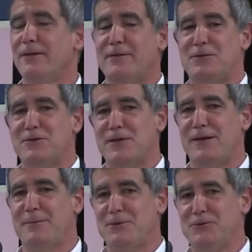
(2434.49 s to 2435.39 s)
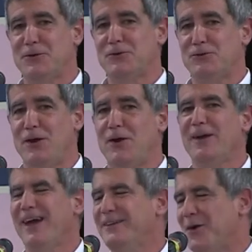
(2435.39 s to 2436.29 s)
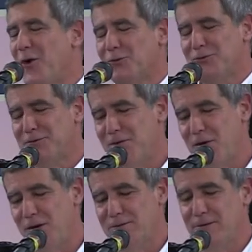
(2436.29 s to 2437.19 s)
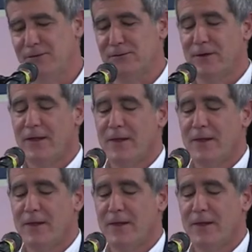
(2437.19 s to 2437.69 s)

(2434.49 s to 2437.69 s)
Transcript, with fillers: and they have to decide how much they're going to share. And there are all sorts of variants to this.